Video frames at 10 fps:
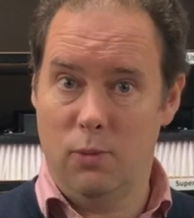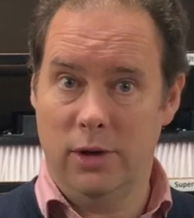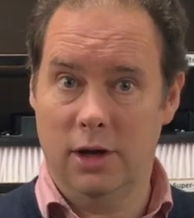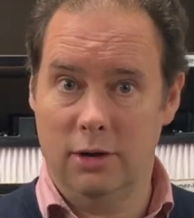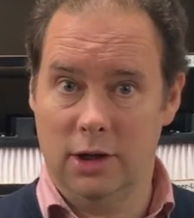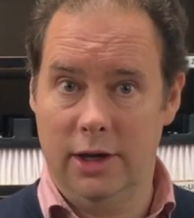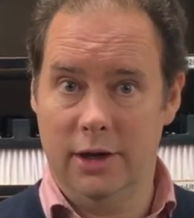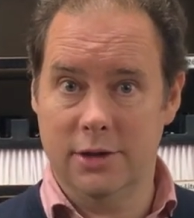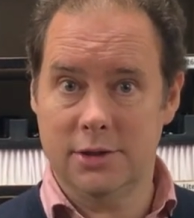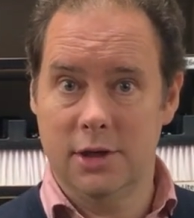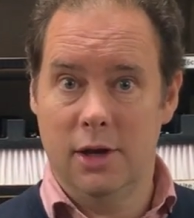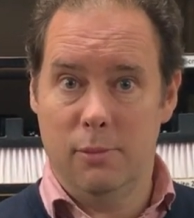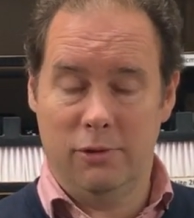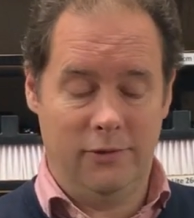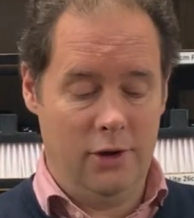window cleaners
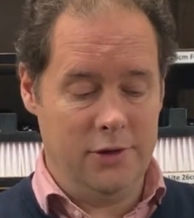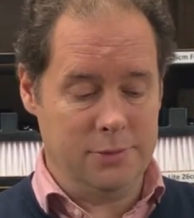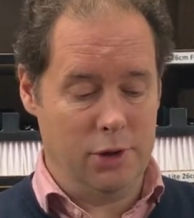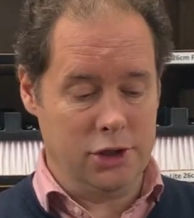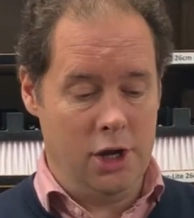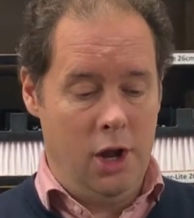prefer this brush.